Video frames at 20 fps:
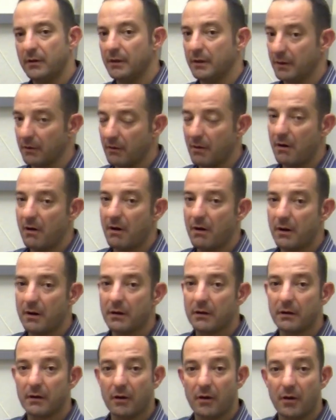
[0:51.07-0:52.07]
There
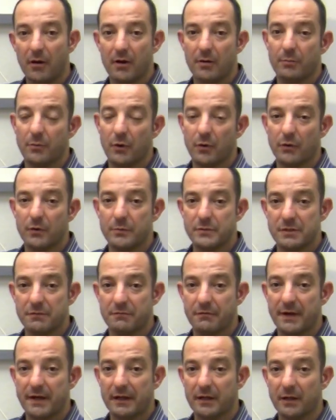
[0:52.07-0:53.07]
are HART modems
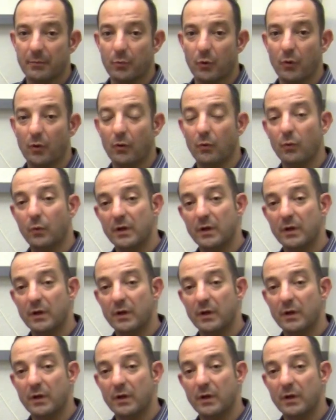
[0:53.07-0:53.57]
available